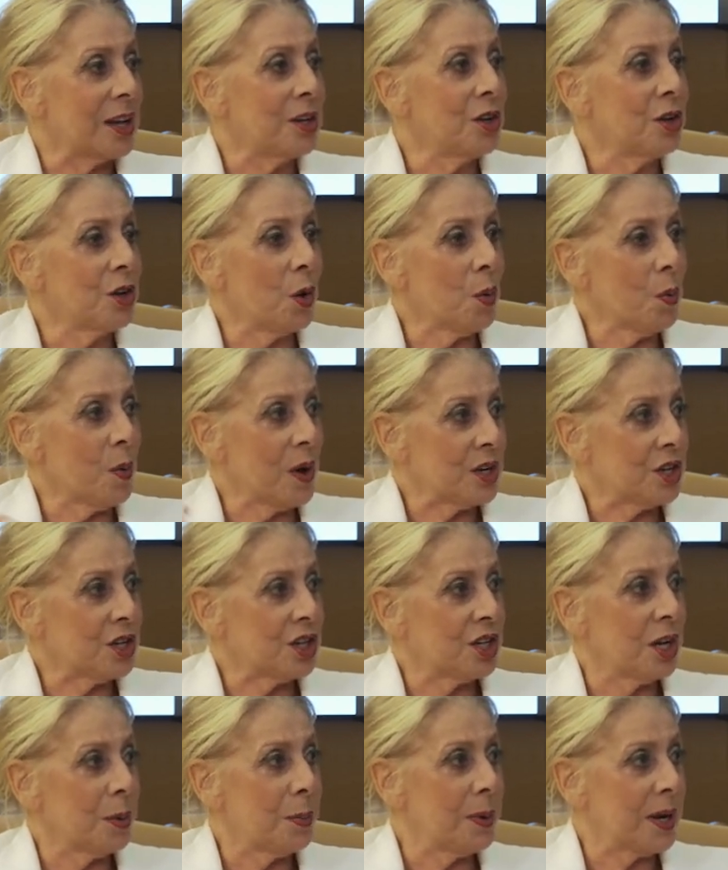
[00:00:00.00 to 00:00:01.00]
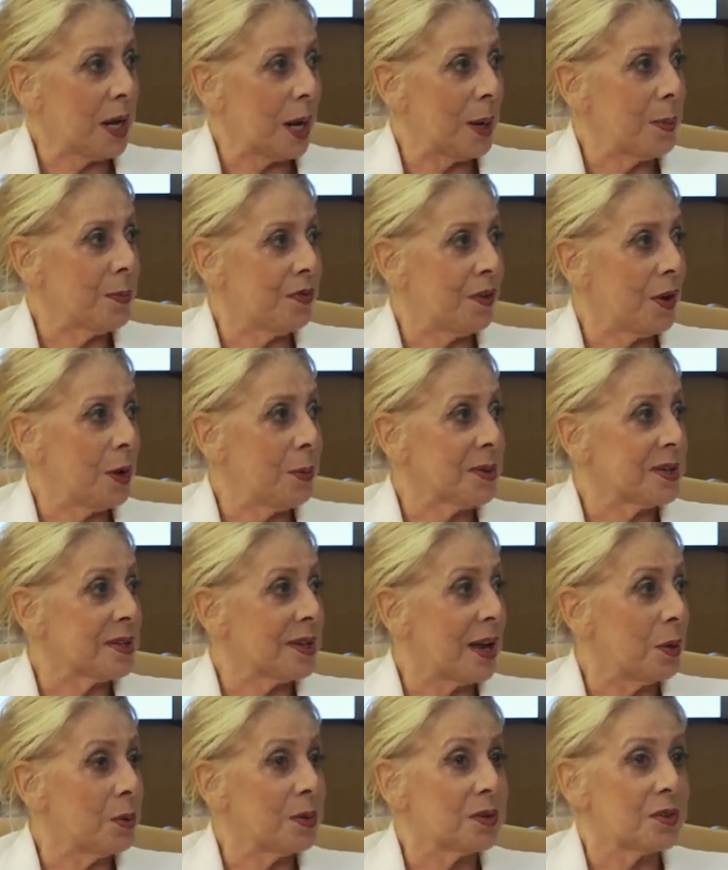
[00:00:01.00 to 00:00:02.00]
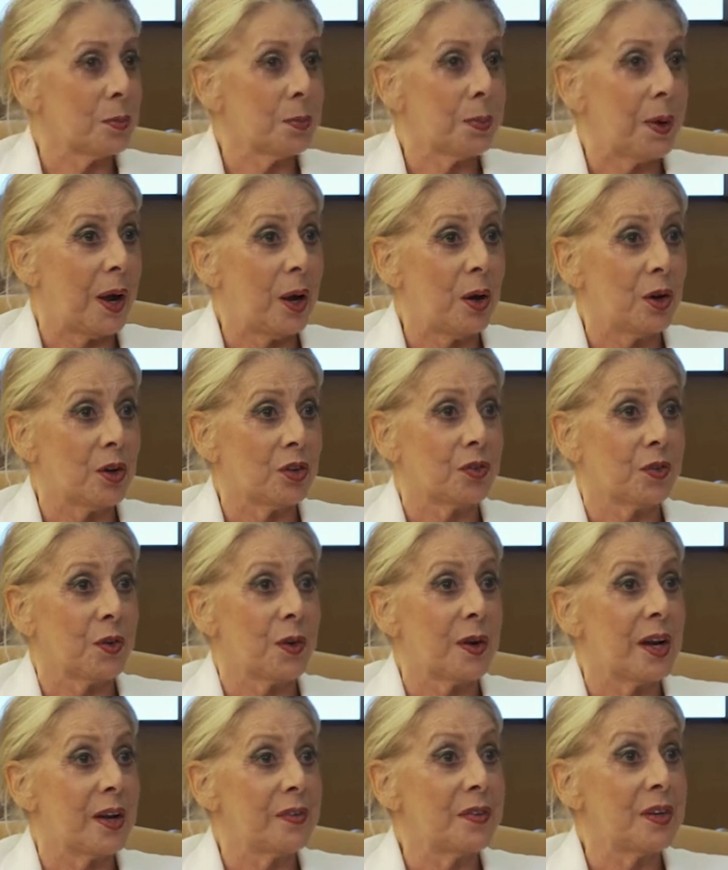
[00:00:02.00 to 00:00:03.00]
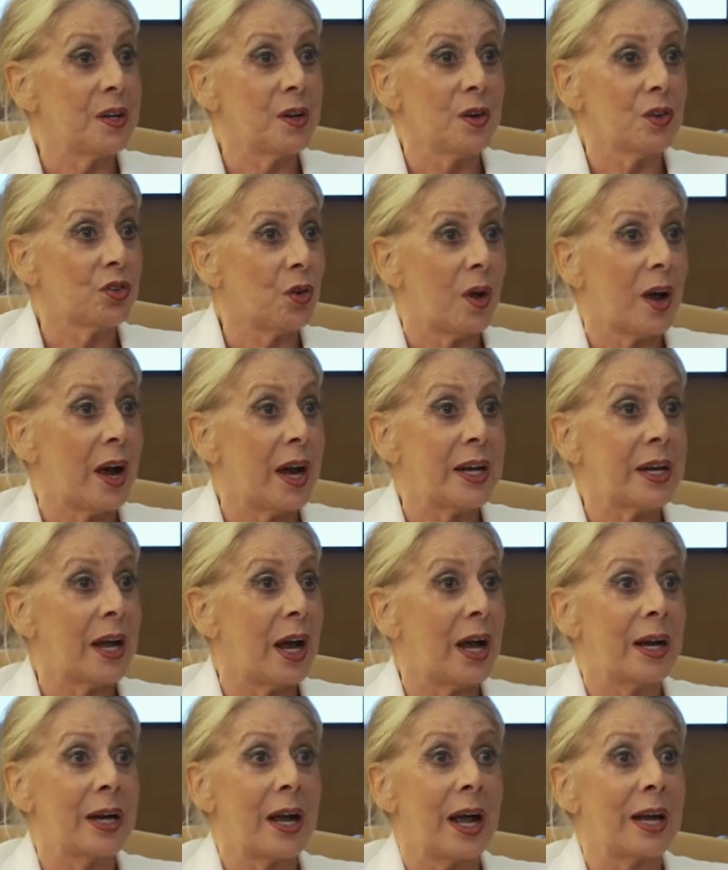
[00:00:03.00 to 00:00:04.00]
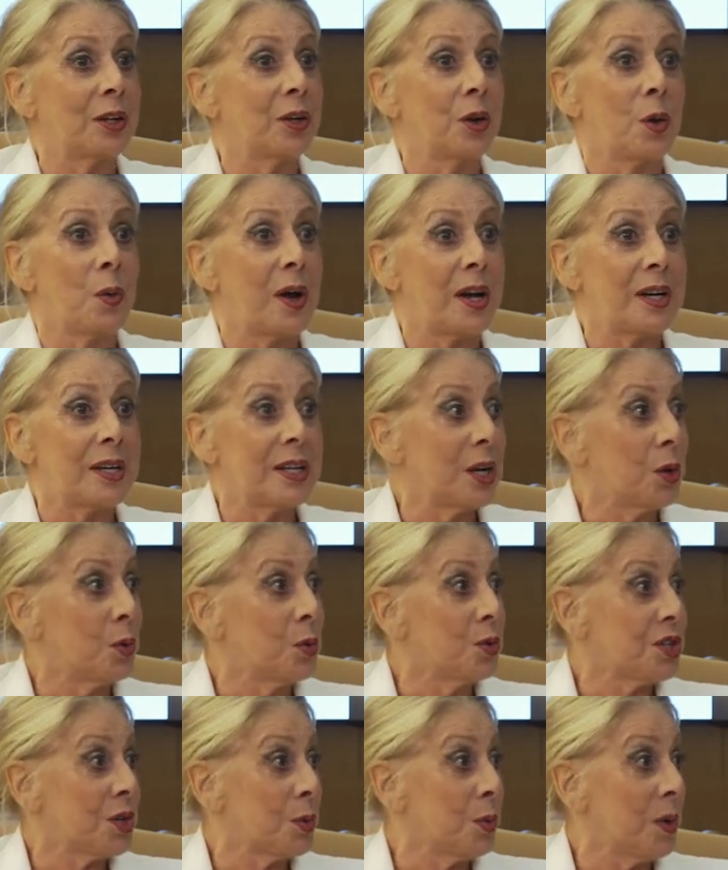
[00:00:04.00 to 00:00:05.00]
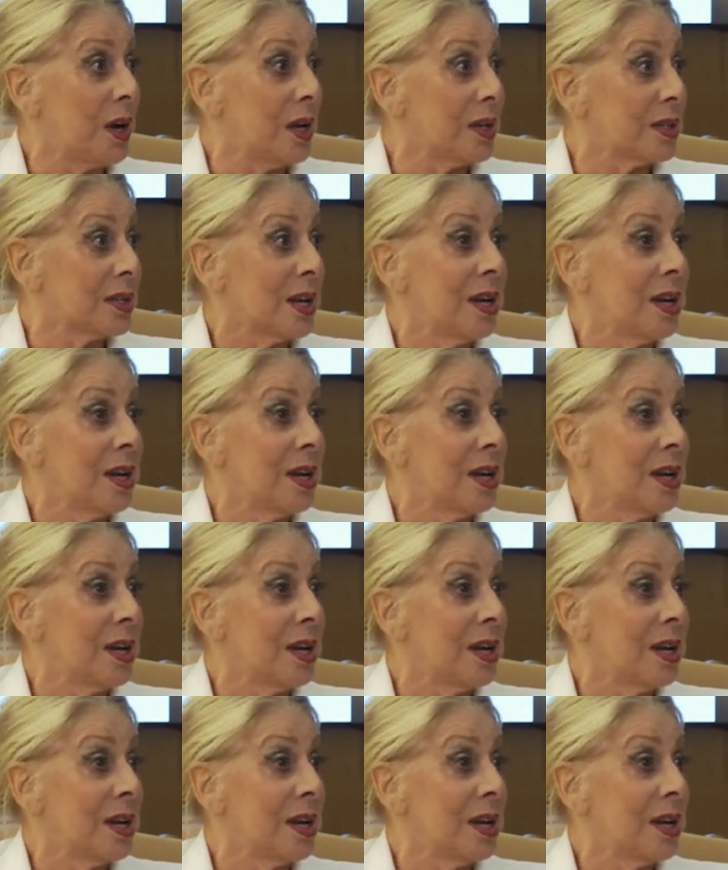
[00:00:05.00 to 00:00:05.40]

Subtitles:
And you know, when she became famous, I was in Paris for 11 years, so I had no idea who she was.